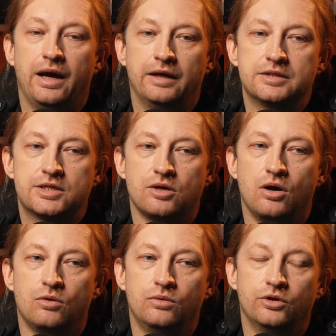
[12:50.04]
And
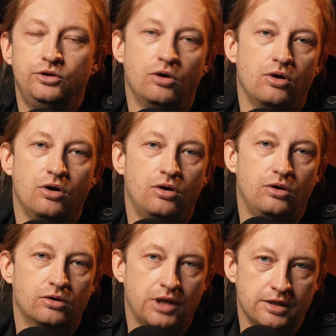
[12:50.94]
so
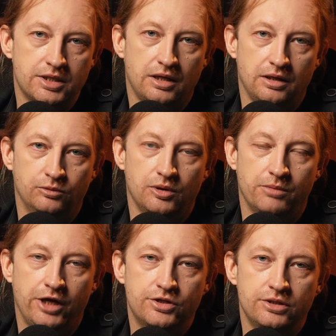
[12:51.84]
your classical
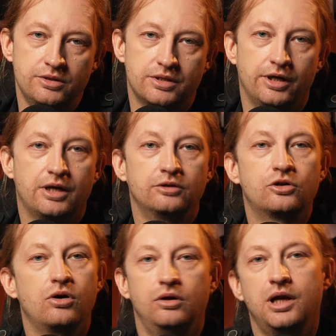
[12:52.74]
automations, they can
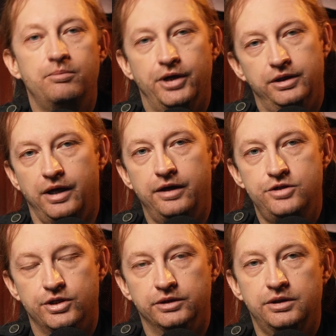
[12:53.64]
call up an
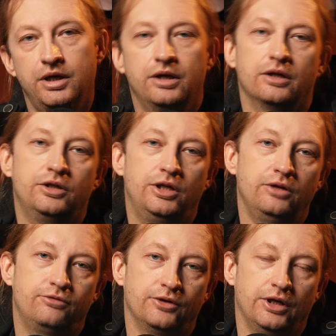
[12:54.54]
agent,
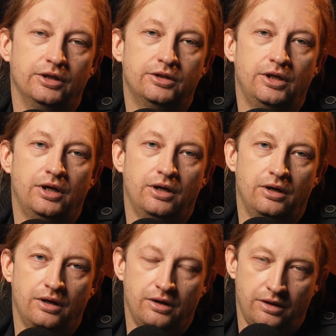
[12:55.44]
give it
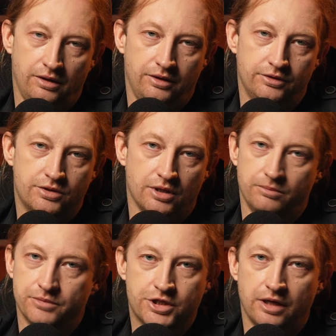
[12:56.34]

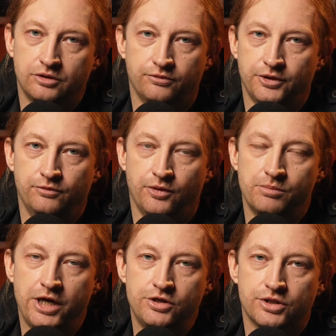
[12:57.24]
some set of
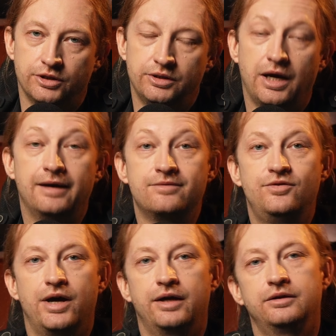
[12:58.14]
information,
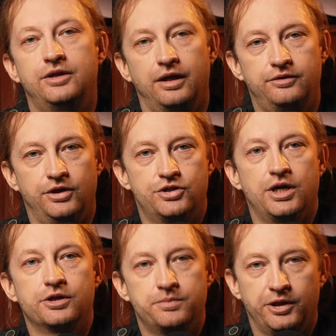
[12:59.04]
and then get the
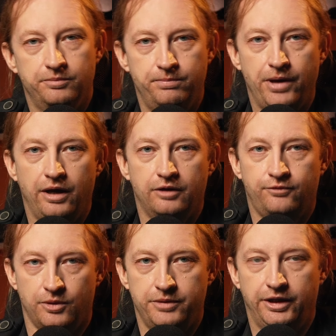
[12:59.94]
judgment back
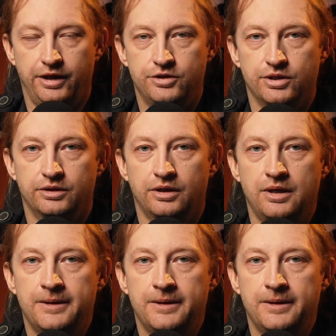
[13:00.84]
from an agent.